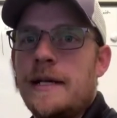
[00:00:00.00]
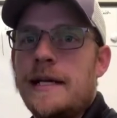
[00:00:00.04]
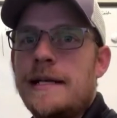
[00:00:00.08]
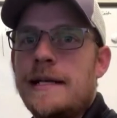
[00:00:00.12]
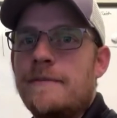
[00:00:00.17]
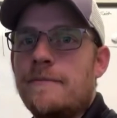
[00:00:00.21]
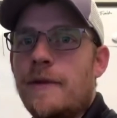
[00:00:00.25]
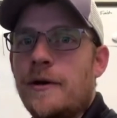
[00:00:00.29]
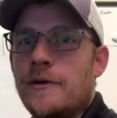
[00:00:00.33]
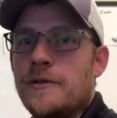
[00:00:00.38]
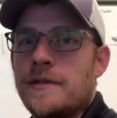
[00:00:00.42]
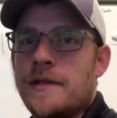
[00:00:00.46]

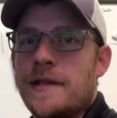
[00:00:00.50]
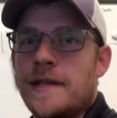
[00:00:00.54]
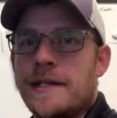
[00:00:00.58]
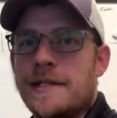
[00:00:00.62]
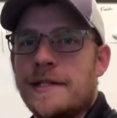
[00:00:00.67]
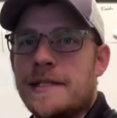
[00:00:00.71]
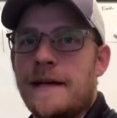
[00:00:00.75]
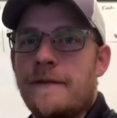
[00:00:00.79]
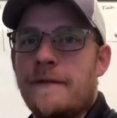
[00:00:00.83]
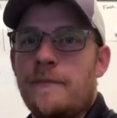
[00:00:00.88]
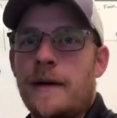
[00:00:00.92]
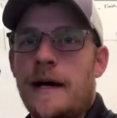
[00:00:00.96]
most of this
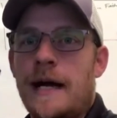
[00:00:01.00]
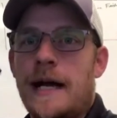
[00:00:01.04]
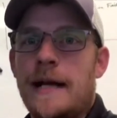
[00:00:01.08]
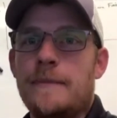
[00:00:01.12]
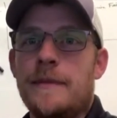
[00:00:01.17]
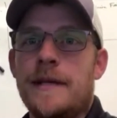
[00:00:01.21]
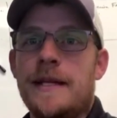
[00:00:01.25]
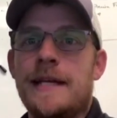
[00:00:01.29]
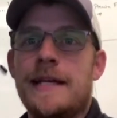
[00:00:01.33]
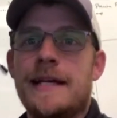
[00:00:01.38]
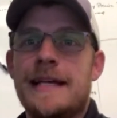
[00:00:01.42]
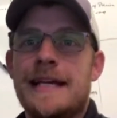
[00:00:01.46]
stuff behind
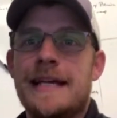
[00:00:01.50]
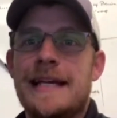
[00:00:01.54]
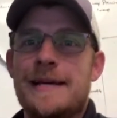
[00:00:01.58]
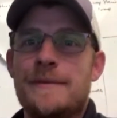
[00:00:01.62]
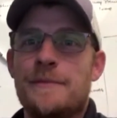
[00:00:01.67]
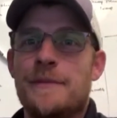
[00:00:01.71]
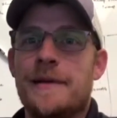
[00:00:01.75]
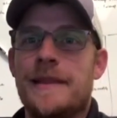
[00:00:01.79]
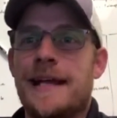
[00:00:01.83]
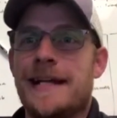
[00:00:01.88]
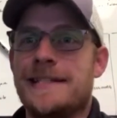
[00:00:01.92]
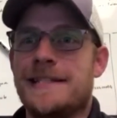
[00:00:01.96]
me, but
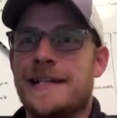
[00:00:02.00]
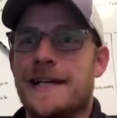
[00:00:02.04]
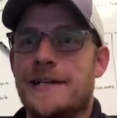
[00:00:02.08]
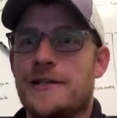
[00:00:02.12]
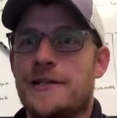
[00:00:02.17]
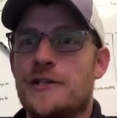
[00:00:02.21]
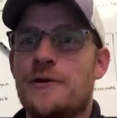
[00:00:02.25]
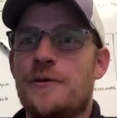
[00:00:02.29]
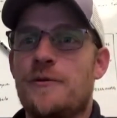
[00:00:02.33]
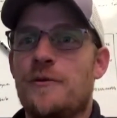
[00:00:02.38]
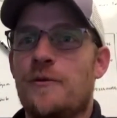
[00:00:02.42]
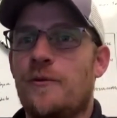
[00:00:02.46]
that's
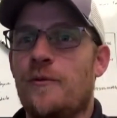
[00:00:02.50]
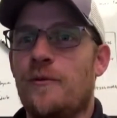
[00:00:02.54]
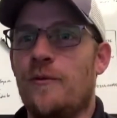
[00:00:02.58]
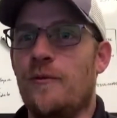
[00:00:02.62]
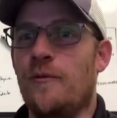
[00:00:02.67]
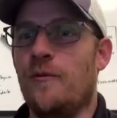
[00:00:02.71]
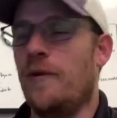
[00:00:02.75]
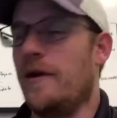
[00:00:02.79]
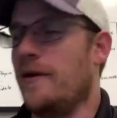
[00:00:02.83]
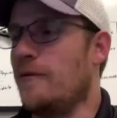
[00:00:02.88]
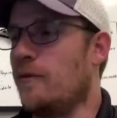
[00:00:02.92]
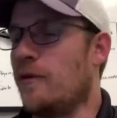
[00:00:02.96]
actually
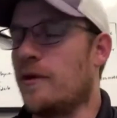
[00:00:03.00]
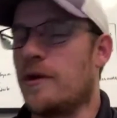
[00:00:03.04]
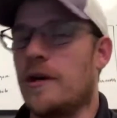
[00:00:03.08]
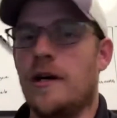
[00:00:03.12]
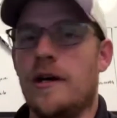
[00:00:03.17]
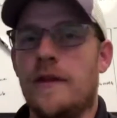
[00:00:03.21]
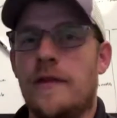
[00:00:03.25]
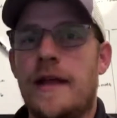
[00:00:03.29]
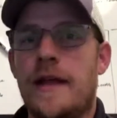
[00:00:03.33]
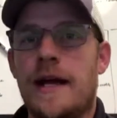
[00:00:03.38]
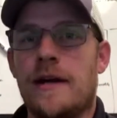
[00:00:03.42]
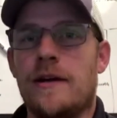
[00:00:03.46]
when we're on
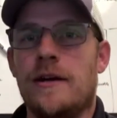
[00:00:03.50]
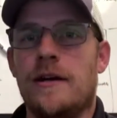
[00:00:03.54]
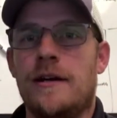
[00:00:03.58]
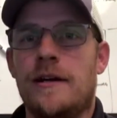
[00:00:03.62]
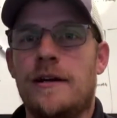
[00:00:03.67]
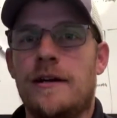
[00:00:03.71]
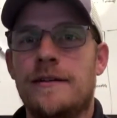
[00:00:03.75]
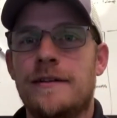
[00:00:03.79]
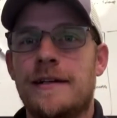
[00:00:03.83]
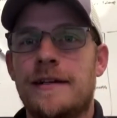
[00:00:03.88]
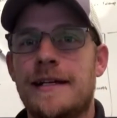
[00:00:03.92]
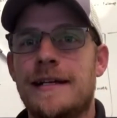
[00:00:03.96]
that
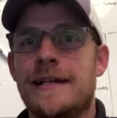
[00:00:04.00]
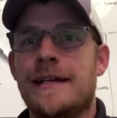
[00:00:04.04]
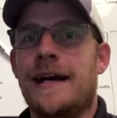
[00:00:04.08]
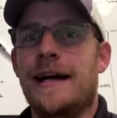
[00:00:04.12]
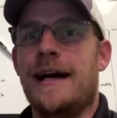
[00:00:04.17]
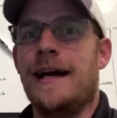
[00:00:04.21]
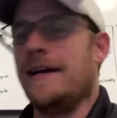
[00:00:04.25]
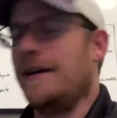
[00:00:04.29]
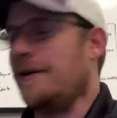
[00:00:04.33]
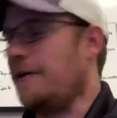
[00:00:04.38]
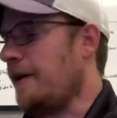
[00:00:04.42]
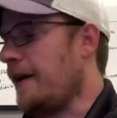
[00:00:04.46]
call,
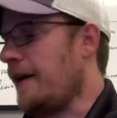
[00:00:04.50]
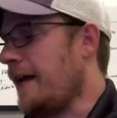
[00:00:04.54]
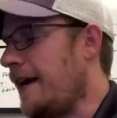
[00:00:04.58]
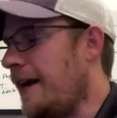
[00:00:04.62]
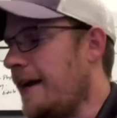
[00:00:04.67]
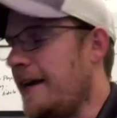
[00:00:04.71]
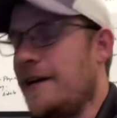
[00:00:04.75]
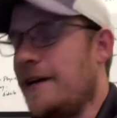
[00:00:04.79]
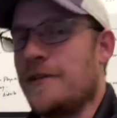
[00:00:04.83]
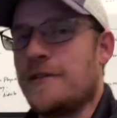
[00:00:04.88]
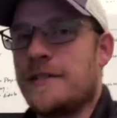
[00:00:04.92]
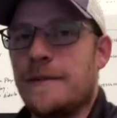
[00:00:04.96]
and I
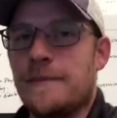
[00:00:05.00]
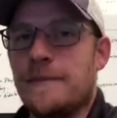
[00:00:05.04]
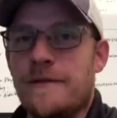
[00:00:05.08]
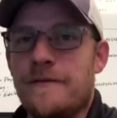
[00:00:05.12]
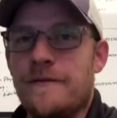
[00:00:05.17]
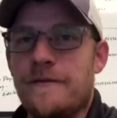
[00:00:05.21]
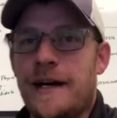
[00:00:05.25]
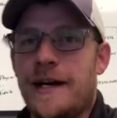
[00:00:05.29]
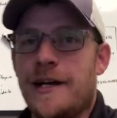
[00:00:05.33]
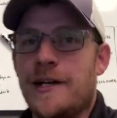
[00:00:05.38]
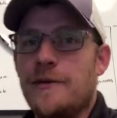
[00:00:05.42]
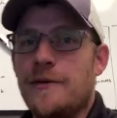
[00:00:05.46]
hear something
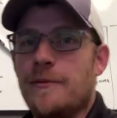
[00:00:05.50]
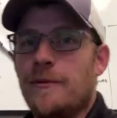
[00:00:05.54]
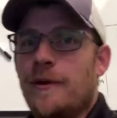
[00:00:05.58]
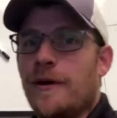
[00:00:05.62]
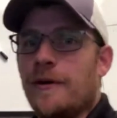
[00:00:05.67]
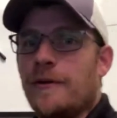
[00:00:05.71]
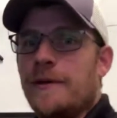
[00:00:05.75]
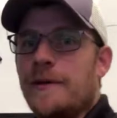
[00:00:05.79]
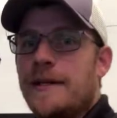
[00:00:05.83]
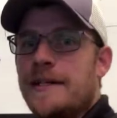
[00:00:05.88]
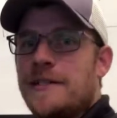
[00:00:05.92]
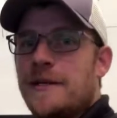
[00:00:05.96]
valuable, I'll
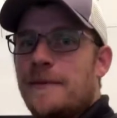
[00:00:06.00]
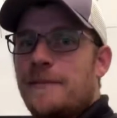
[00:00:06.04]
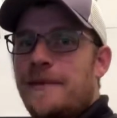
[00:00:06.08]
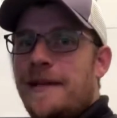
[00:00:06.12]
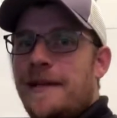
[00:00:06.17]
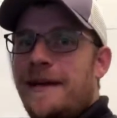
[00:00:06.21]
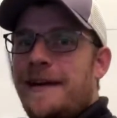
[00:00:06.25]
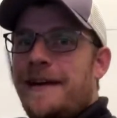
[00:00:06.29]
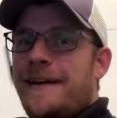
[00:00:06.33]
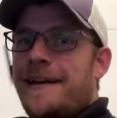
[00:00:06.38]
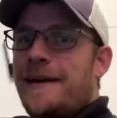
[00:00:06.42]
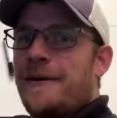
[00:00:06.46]
reach up
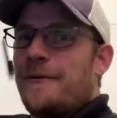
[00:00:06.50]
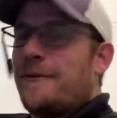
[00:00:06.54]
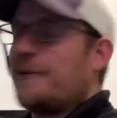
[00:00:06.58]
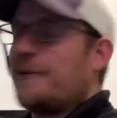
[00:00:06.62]
there and I write